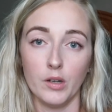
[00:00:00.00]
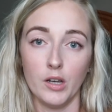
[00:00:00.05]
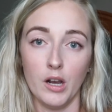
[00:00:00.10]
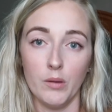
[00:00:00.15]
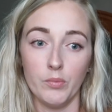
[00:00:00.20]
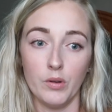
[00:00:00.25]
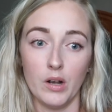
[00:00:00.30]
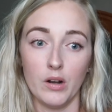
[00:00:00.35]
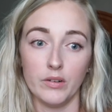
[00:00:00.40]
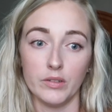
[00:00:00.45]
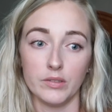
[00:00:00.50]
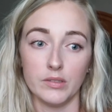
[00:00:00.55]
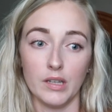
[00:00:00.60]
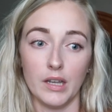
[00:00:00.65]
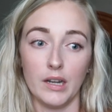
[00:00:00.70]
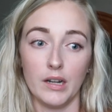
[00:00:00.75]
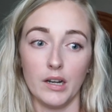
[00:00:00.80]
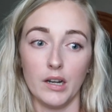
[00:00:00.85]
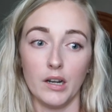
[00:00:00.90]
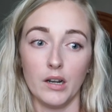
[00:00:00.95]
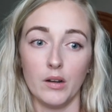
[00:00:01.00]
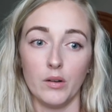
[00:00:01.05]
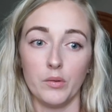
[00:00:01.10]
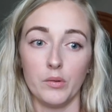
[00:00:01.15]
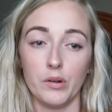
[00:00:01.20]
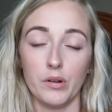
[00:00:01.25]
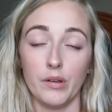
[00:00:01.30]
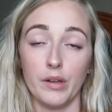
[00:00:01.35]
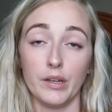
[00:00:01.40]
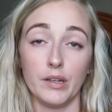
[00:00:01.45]
A couple hours later,
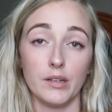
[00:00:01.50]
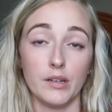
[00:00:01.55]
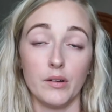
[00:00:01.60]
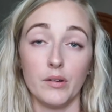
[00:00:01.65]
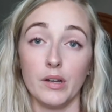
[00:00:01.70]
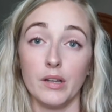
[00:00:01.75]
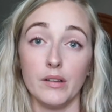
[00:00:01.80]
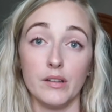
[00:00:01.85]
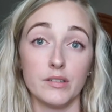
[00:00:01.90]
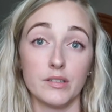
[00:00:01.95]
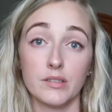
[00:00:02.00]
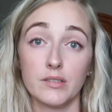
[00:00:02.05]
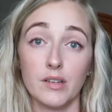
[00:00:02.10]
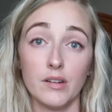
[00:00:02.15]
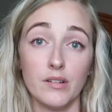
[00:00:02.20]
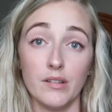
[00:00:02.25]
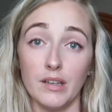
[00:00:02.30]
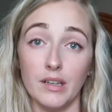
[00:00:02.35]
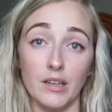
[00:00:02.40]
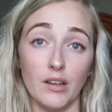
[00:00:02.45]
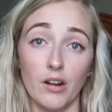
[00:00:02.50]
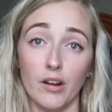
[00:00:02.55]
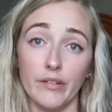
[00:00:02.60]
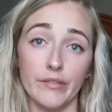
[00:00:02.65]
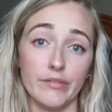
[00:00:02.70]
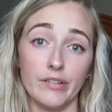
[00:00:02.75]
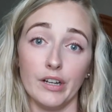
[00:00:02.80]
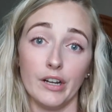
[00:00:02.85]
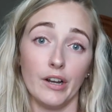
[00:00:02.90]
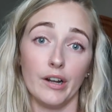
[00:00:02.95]
we were like, you know what, let's just go to the ER
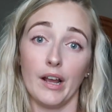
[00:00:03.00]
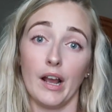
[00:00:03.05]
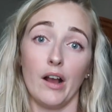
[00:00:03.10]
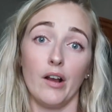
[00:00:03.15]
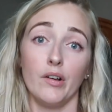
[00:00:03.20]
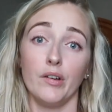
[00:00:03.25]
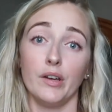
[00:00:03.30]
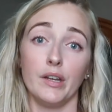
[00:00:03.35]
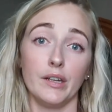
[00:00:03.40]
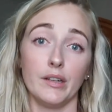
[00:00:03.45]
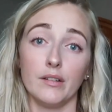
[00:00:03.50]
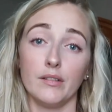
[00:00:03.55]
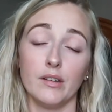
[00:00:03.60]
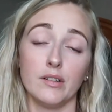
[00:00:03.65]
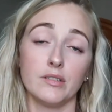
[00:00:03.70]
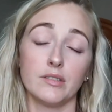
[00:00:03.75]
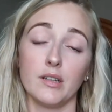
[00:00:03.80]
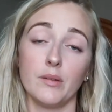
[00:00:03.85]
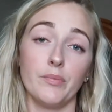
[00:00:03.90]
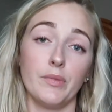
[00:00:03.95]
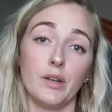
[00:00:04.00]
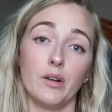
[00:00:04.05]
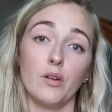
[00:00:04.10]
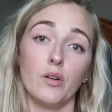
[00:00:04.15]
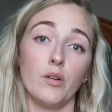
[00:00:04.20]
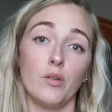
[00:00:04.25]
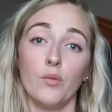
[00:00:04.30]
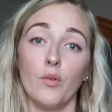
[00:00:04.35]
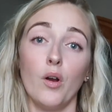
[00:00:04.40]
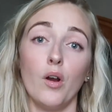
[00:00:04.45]
and figure it out. Like, there's something
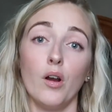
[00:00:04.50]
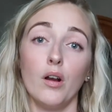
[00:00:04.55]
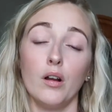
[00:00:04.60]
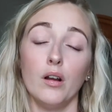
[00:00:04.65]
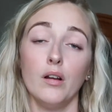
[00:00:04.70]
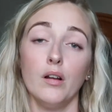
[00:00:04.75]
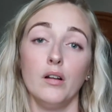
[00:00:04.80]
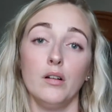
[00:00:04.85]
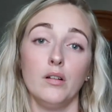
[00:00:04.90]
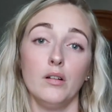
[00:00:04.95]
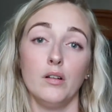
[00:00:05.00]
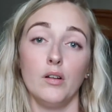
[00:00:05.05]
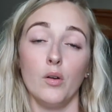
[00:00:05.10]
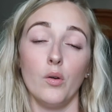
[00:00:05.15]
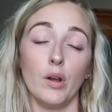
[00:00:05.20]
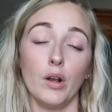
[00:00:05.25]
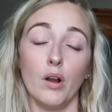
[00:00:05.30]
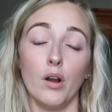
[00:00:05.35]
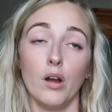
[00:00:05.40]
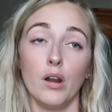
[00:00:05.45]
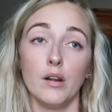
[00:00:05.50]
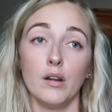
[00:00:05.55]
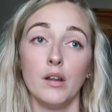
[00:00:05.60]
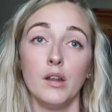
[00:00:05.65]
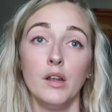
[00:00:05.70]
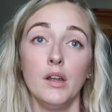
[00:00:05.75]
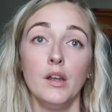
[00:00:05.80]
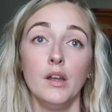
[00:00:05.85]
going on.